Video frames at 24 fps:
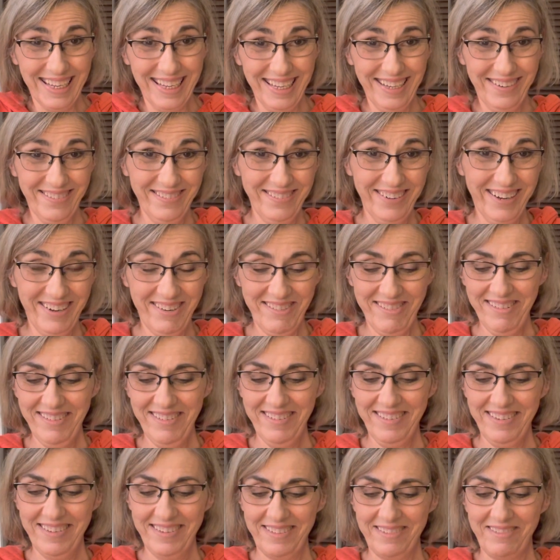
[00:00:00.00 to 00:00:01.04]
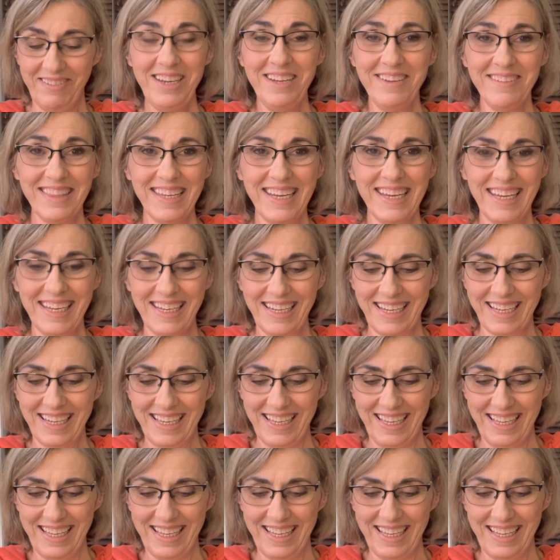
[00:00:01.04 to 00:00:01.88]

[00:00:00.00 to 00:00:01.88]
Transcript: I don't know. What do you think?